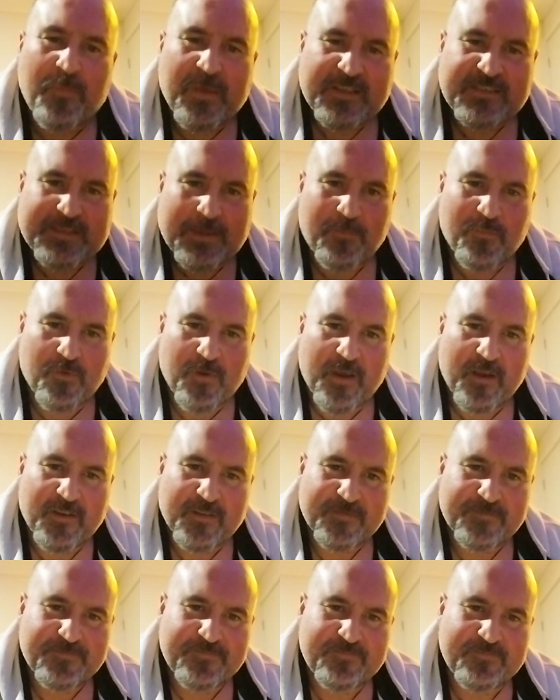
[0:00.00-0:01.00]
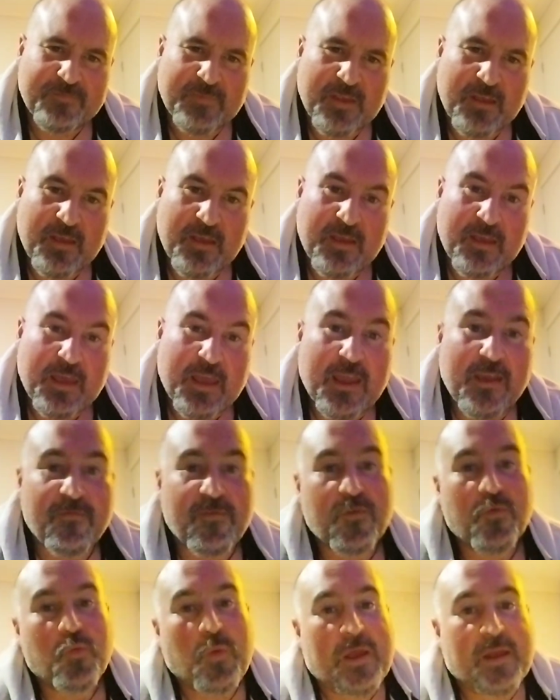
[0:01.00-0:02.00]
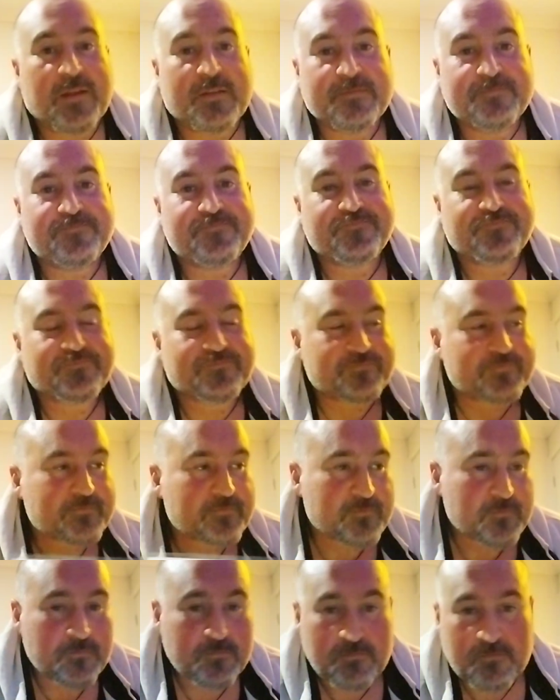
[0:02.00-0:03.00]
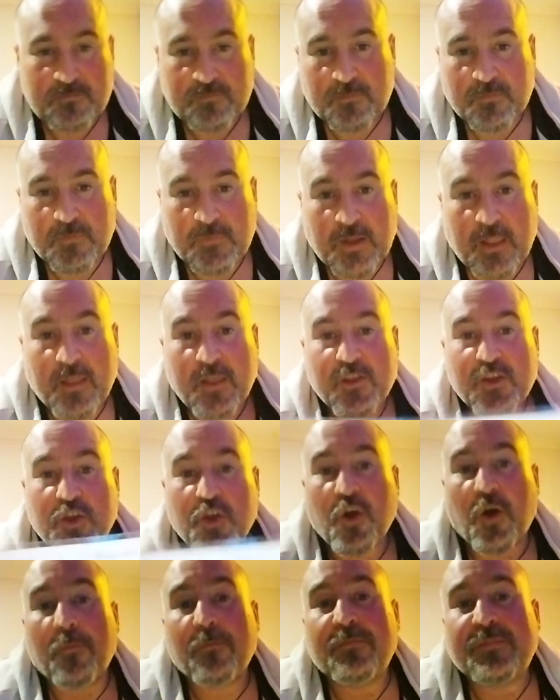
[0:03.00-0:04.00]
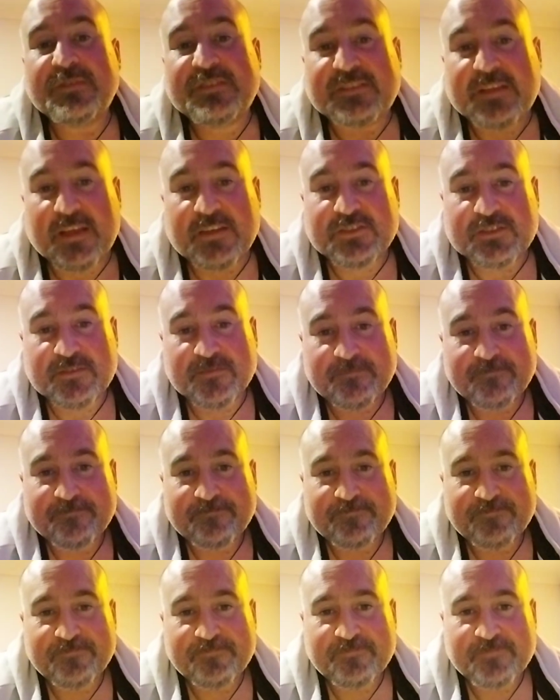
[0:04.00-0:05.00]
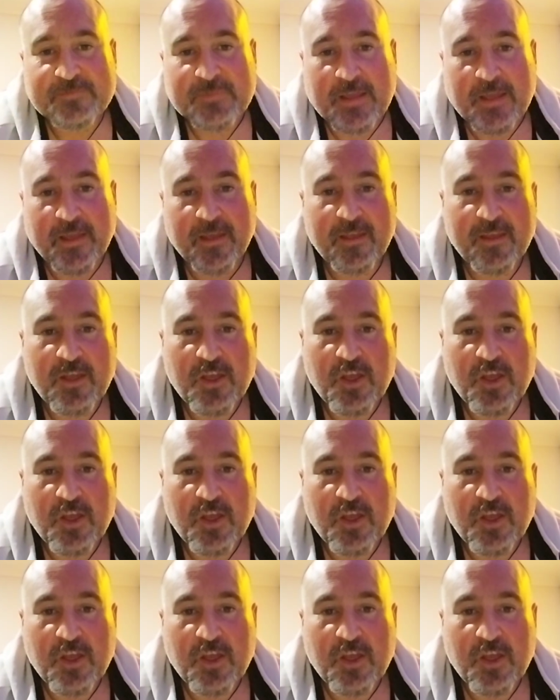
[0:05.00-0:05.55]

be separated. Even when you got possession, yeah,